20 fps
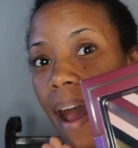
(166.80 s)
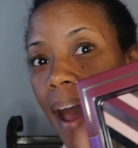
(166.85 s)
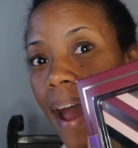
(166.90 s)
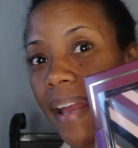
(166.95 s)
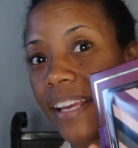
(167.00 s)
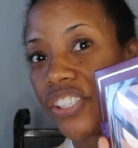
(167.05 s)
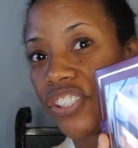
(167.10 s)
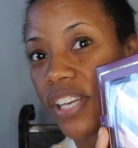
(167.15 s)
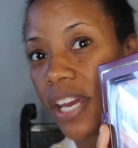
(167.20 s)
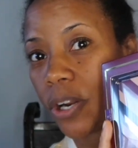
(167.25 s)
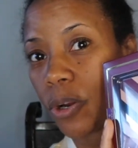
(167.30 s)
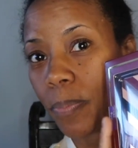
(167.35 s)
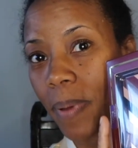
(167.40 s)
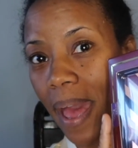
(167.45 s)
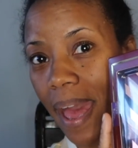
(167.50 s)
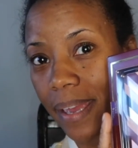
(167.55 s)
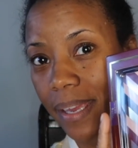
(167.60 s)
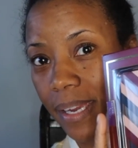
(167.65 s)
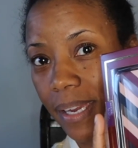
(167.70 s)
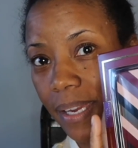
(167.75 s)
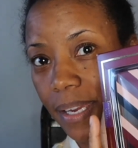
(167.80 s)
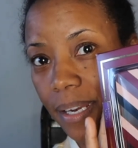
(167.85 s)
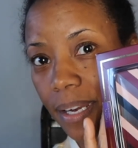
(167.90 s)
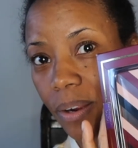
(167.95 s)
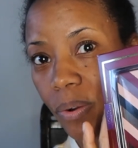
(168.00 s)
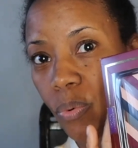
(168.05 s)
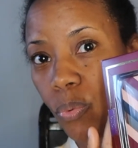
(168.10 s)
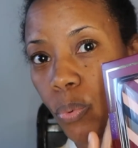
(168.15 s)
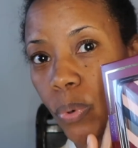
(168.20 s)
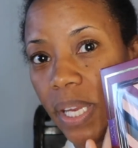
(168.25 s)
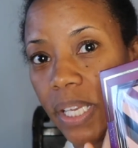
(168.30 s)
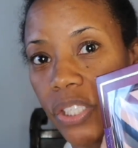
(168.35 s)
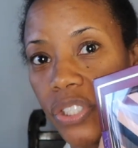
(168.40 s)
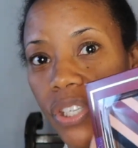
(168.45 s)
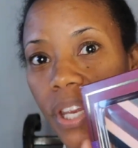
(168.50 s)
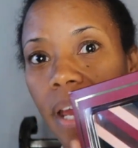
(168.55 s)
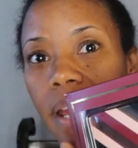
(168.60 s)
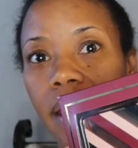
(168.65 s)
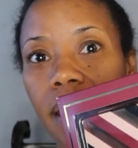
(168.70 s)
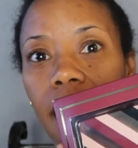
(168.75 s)
eyeshadow packet, which
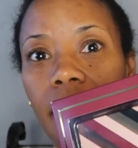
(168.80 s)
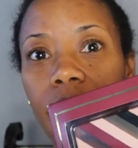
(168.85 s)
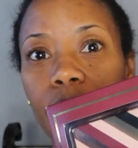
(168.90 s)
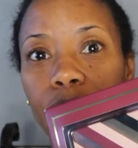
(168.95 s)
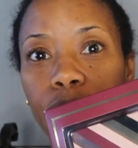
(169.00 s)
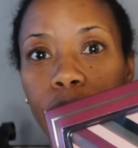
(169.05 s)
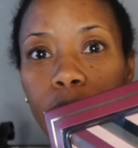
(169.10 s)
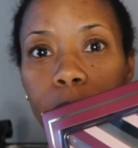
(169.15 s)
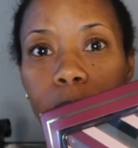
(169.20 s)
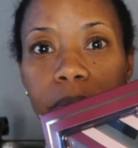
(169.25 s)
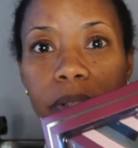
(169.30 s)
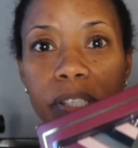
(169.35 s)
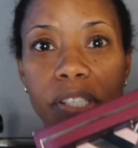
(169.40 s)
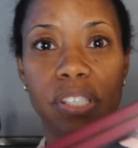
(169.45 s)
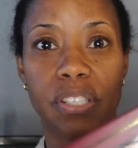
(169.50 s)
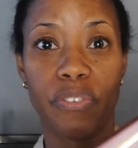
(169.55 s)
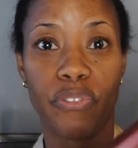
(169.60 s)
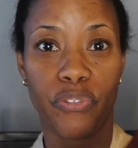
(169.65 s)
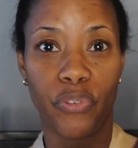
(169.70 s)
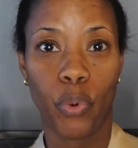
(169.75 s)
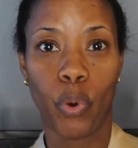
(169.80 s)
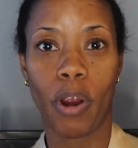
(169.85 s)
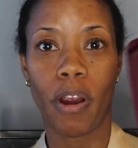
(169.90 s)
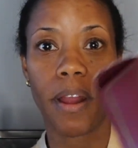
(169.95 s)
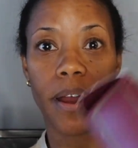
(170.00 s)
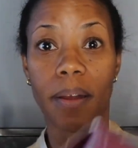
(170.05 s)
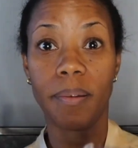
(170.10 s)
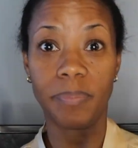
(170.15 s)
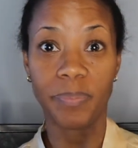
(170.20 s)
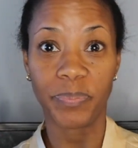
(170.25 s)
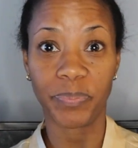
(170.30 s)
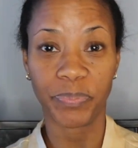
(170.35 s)
I got from Sephora.